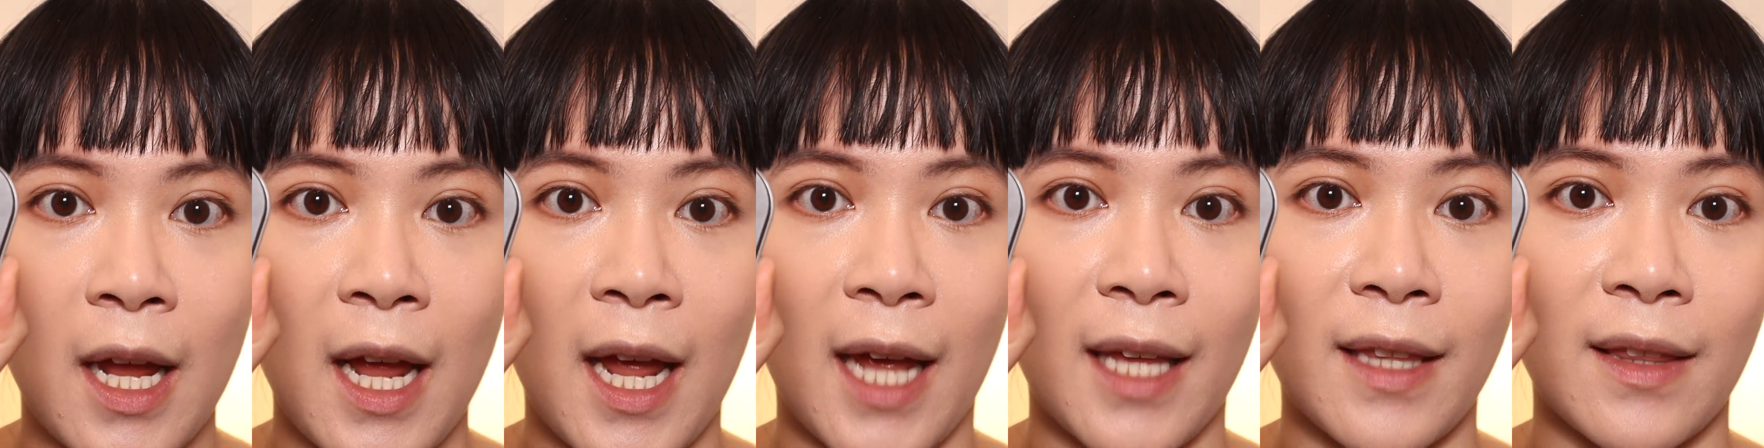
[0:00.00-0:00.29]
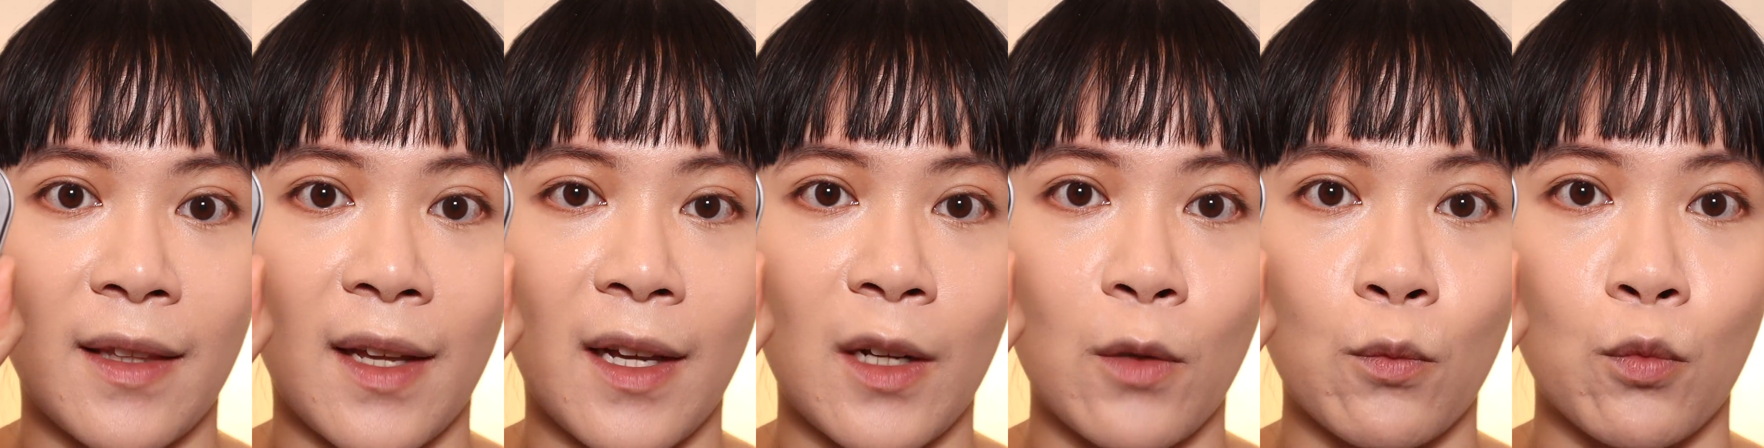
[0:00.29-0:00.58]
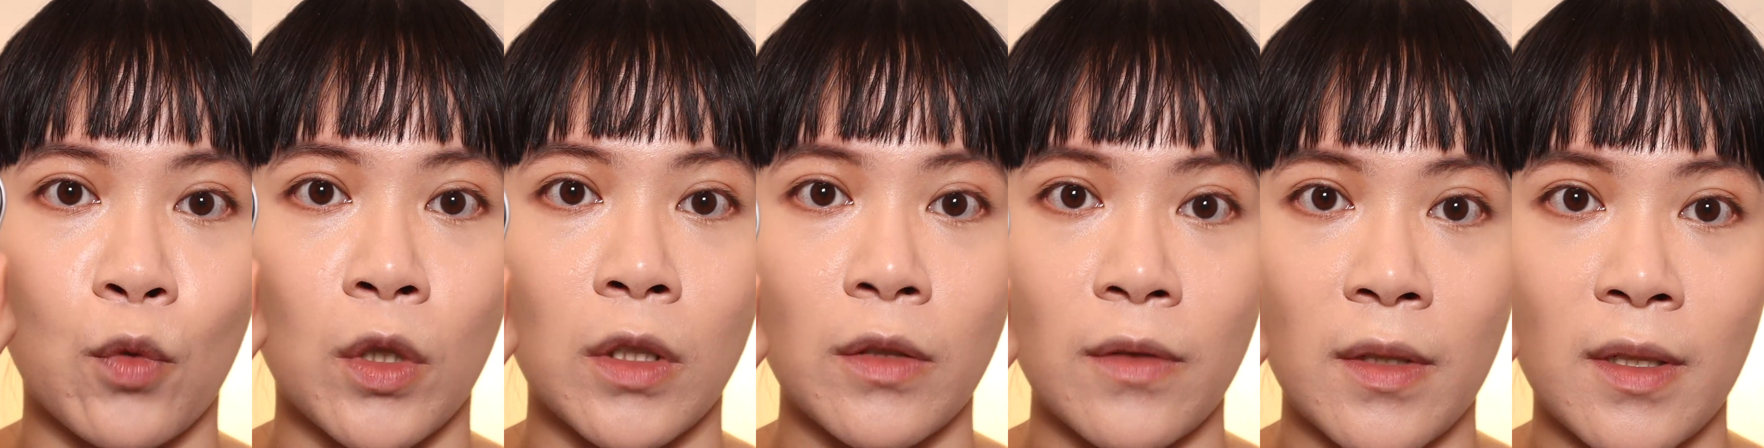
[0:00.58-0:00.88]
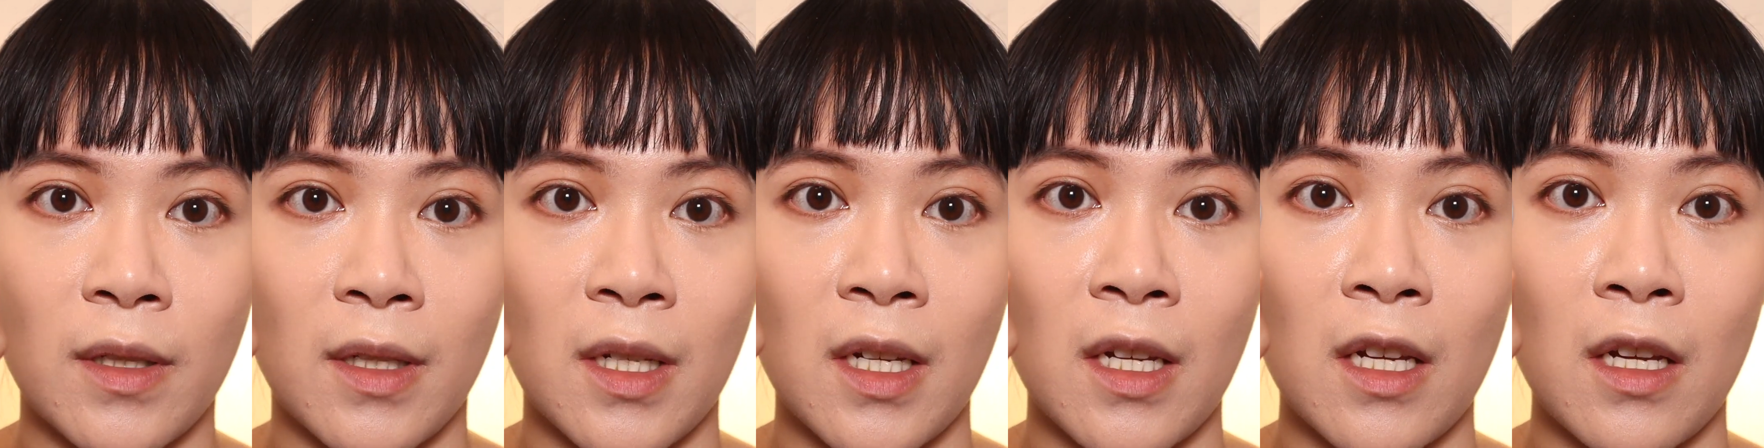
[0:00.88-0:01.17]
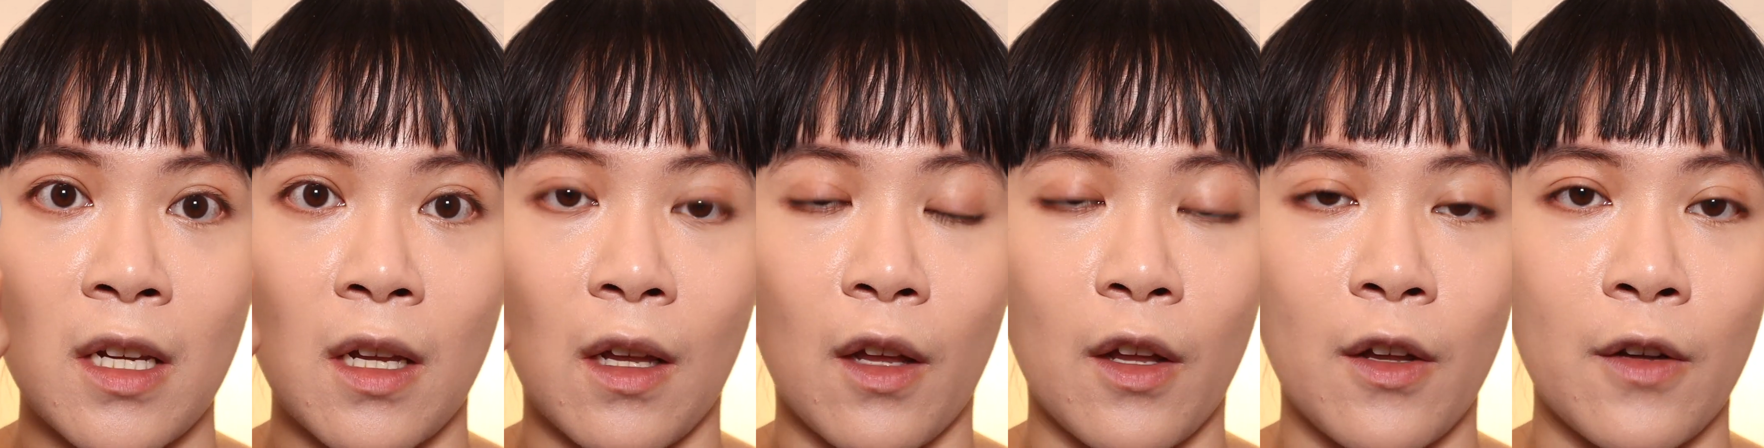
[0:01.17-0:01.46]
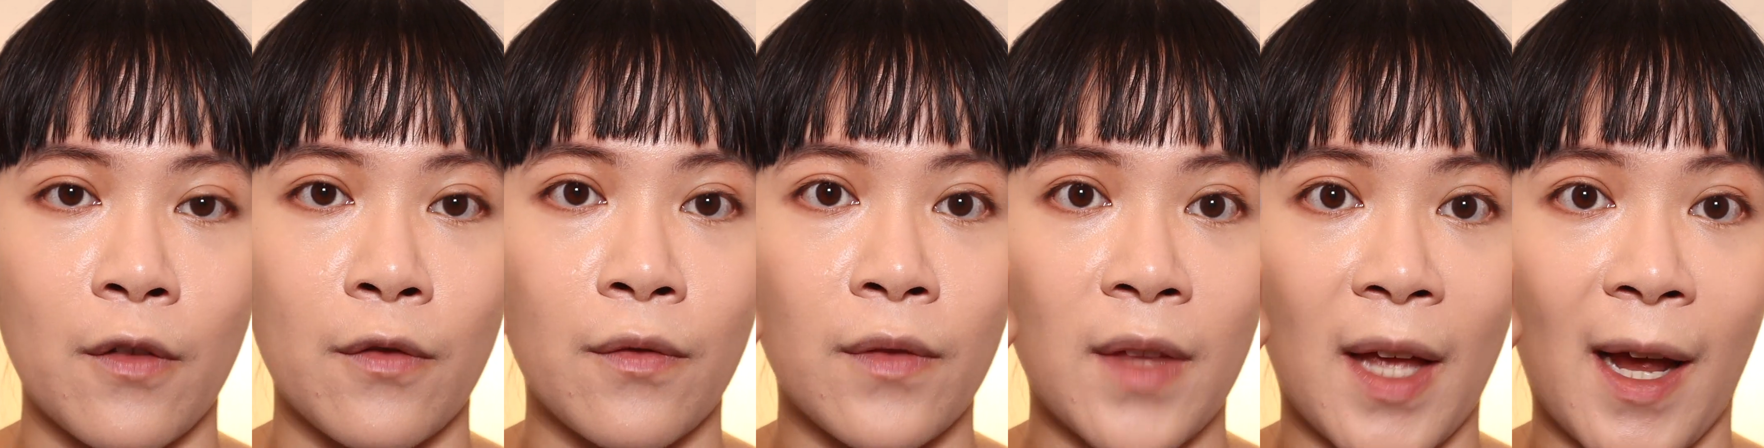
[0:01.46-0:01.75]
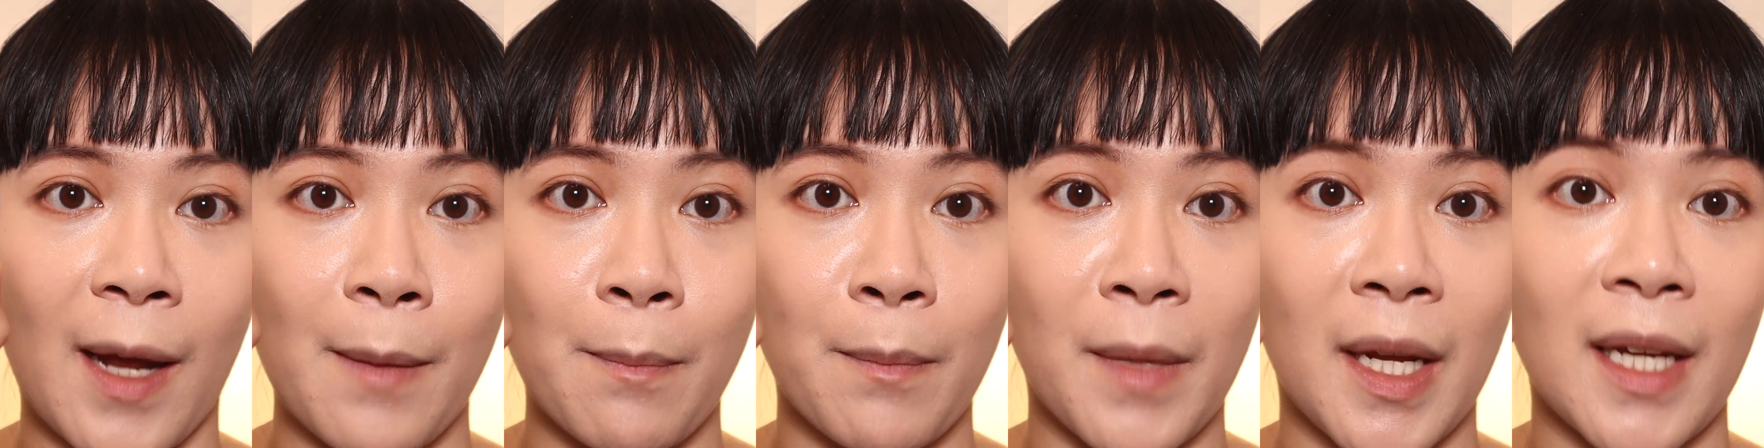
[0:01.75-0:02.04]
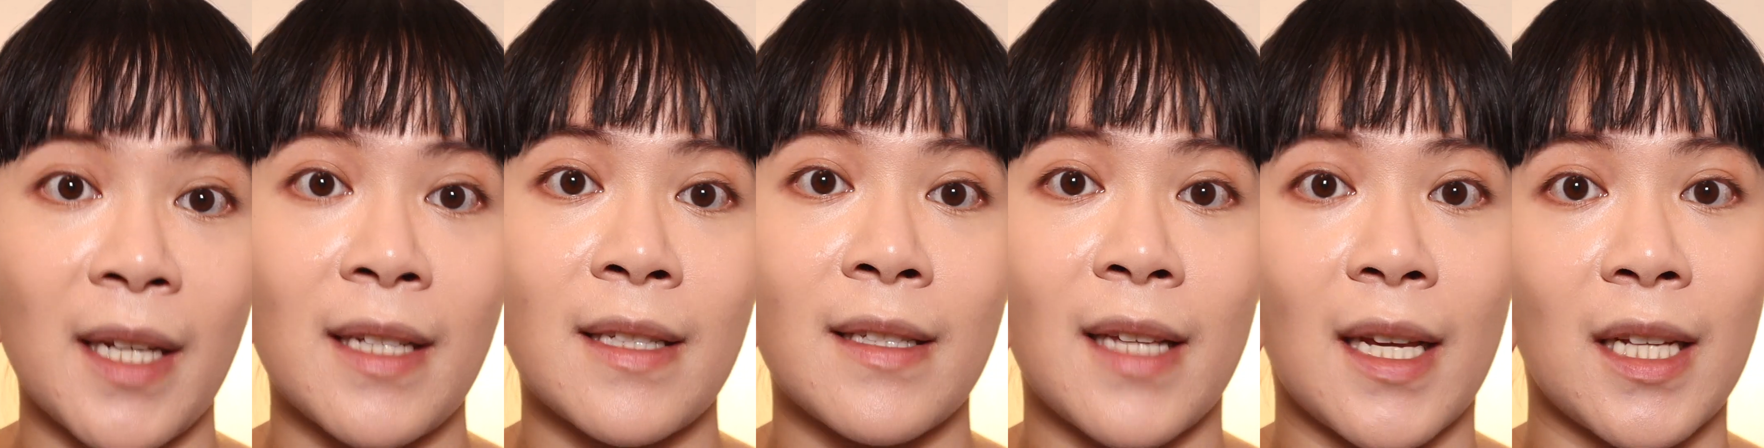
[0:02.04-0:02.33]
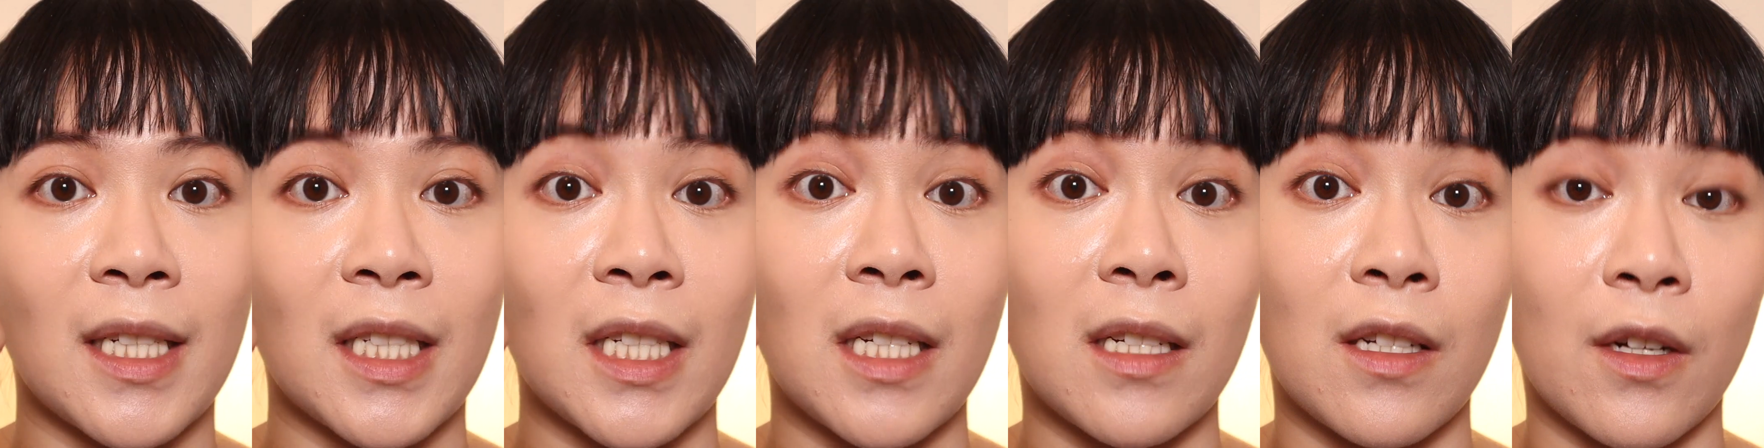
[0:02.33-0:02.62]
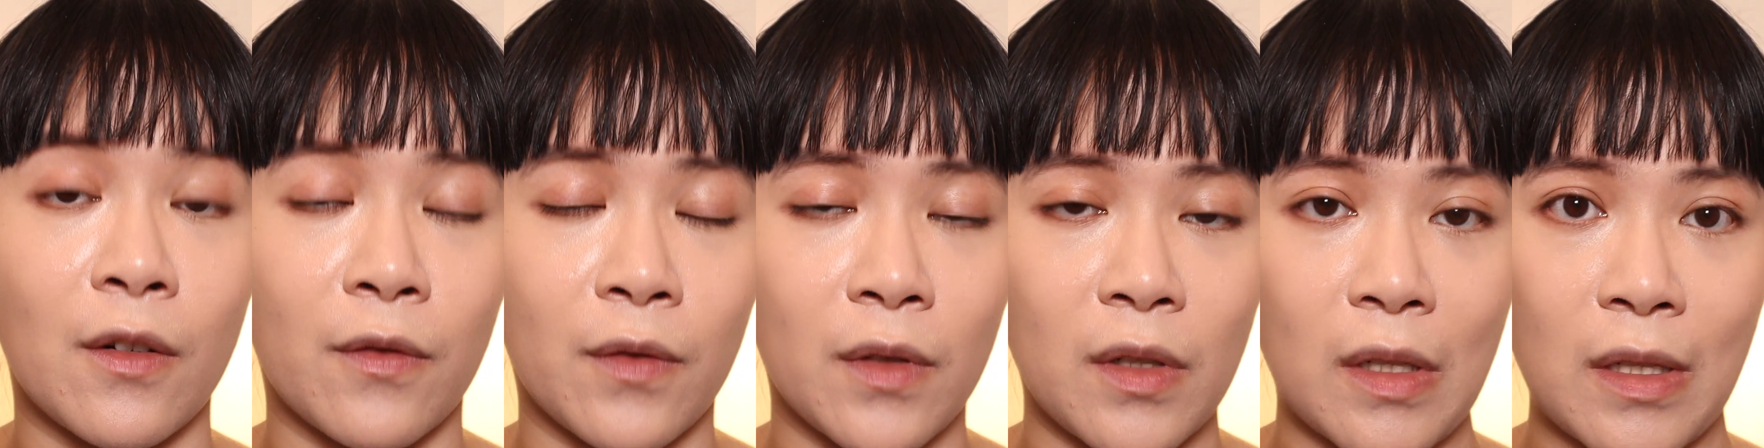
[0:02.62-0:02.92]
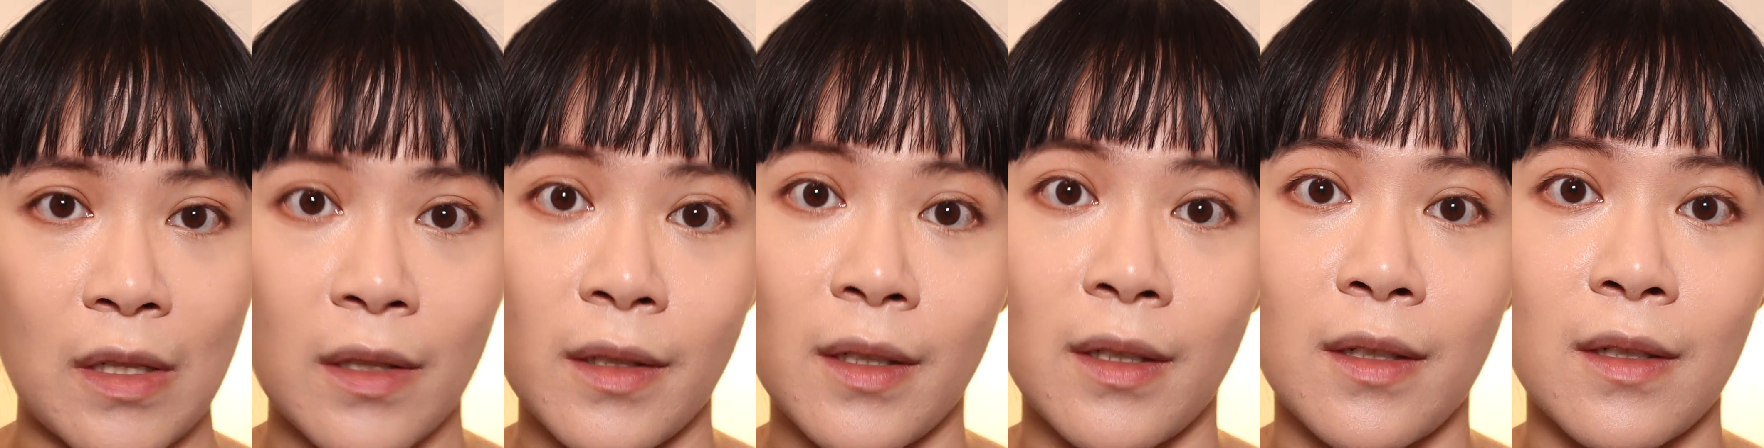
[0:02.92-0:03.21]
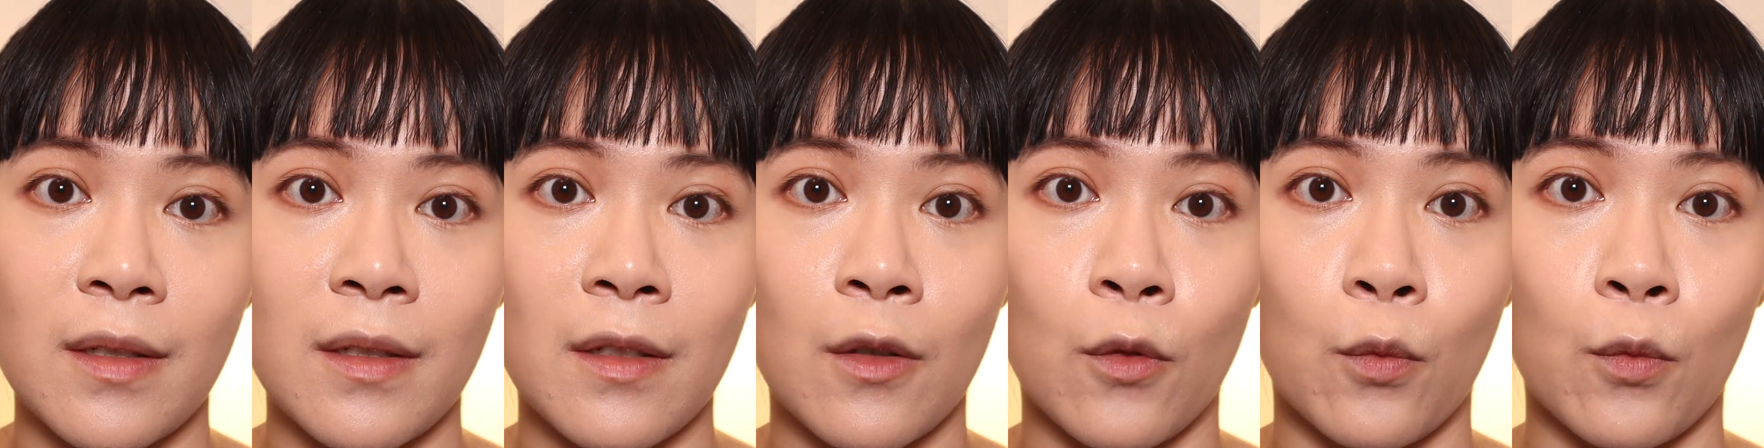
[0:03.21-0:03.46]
and then we'll see if that makes any differences